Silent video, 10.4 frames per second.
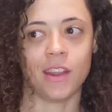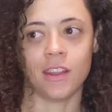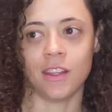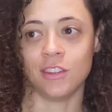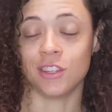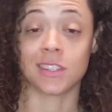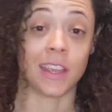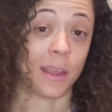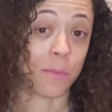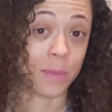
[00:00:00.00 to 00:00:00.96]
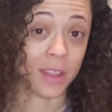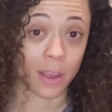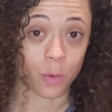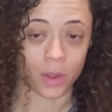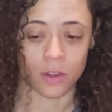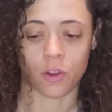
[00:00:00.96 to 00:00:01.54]
And it just
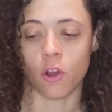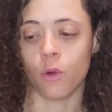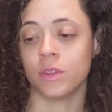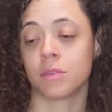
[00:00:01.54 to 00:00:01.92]
can't be that way.